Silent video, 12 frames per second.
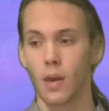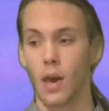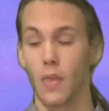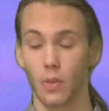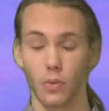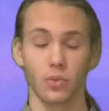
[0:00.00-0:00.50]

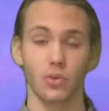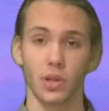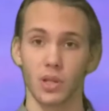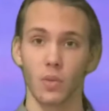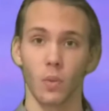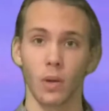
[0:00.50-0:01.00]
And those are
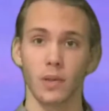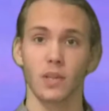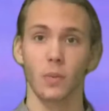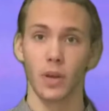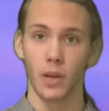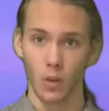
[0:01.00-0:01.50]
just the ones
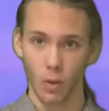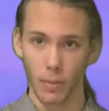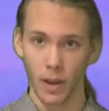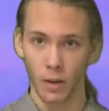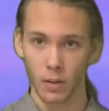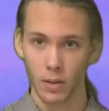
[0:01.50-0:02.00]
that we know
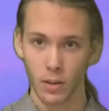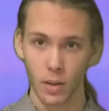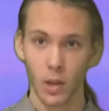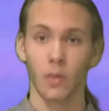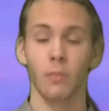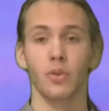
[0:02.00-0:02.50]
about.
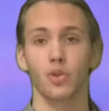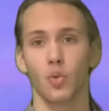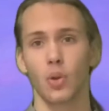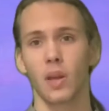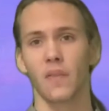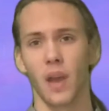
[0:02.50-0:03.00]
The
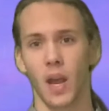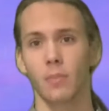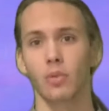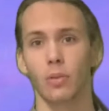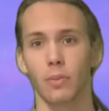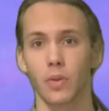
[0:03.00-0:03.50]
majority of
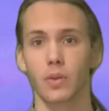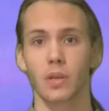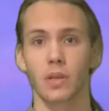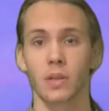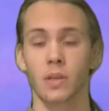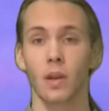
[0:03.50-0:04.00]
animal
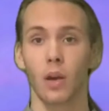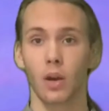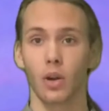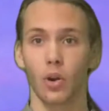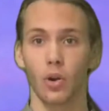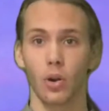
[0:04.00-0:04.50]
abuses
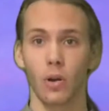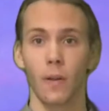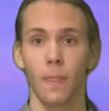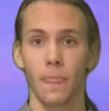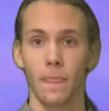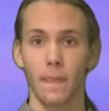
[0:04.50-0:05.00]
occur
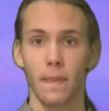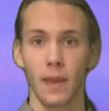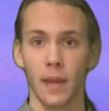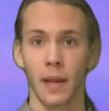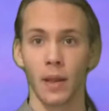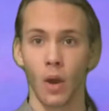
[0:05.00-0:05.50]

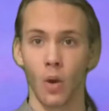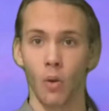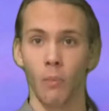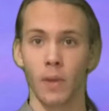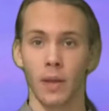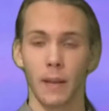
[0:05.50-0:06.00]
in a
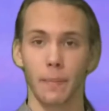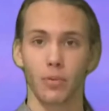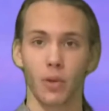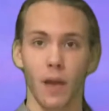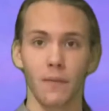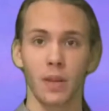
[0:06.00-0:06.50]
home, in a
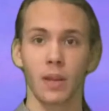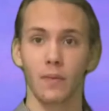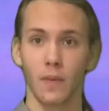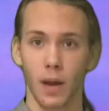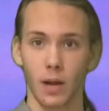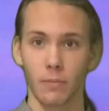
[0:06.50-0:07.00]
private
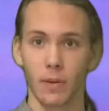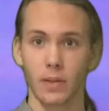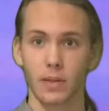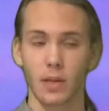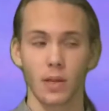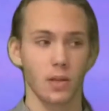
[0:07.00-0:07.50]

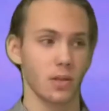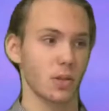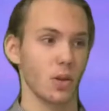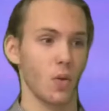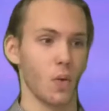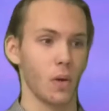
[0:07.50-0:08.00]
environment.
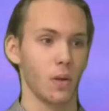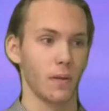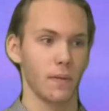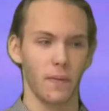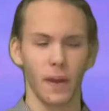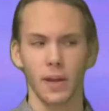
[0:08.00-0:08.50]
So
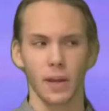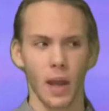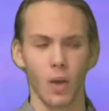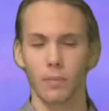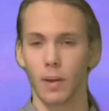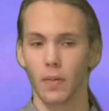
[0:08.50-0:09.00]
finding
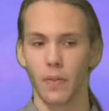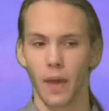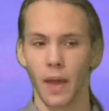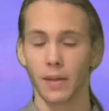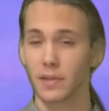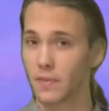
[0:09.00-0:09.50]
out about
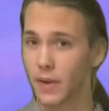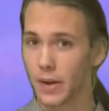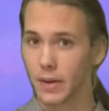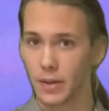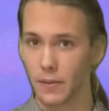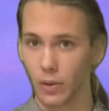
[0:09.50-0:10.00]
that is
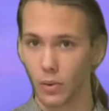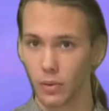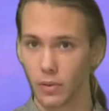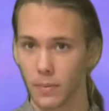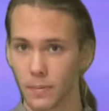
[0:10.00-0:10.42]
very difficult.